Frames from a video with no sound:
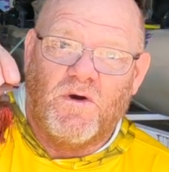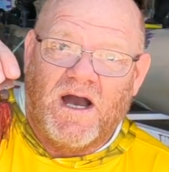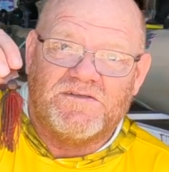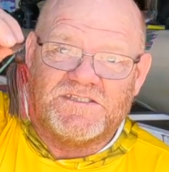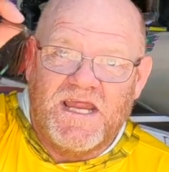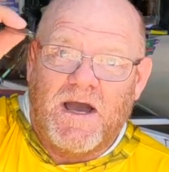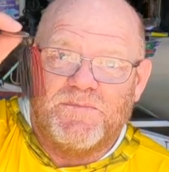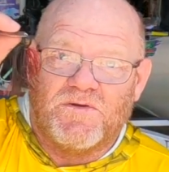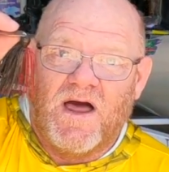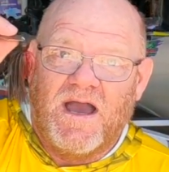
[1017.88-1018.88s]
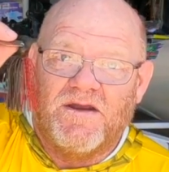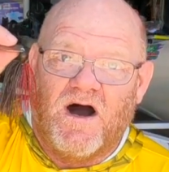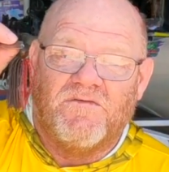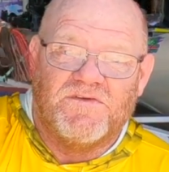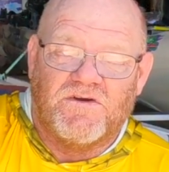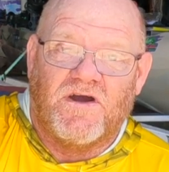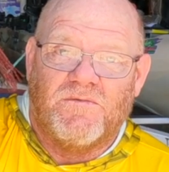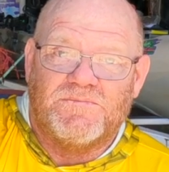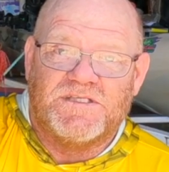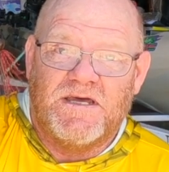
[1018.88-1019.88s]
go out and snap your line off and are
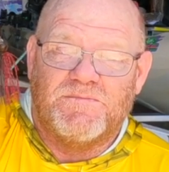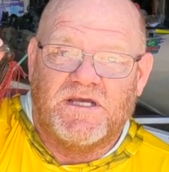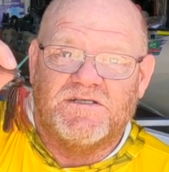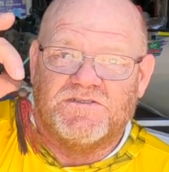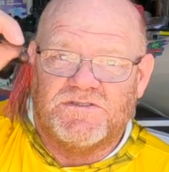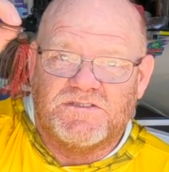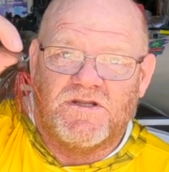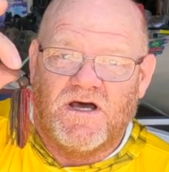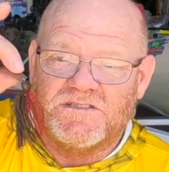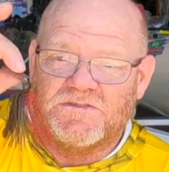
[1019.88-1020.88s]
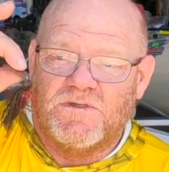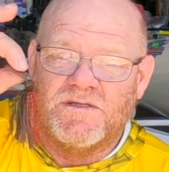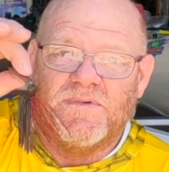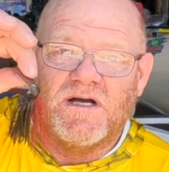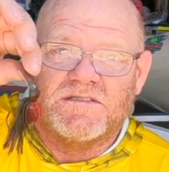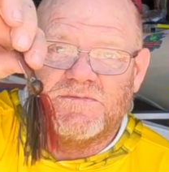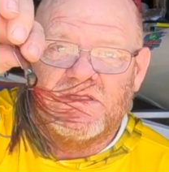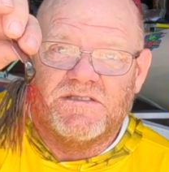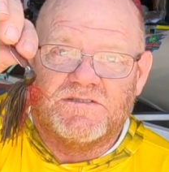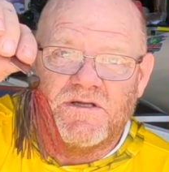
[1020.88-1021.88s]
upset because you just lost 20 bucks
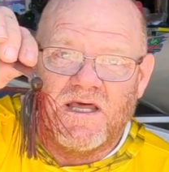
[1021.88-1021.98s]
because your